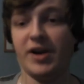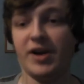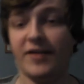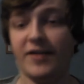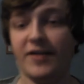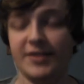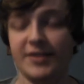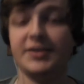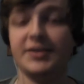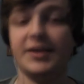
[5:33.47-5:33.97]

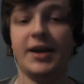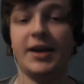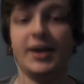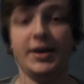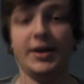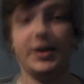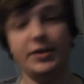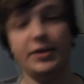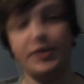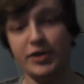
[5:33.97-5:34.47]
MacGuffins
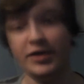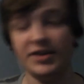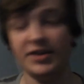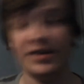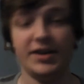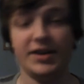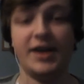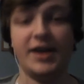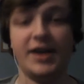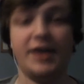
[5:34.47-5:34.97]
and you get
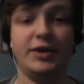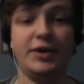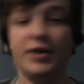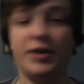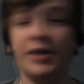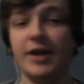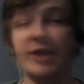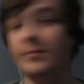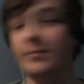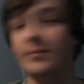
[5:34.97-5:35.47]
to the end and
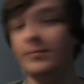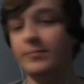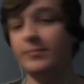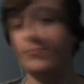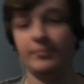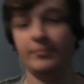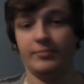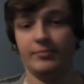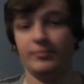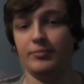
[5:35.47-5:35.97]
you get
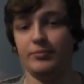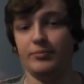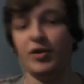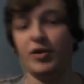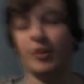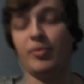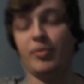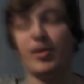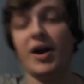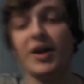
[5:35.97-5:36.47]

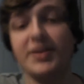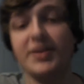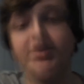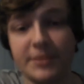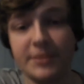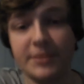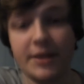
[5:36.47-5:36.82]
a prize.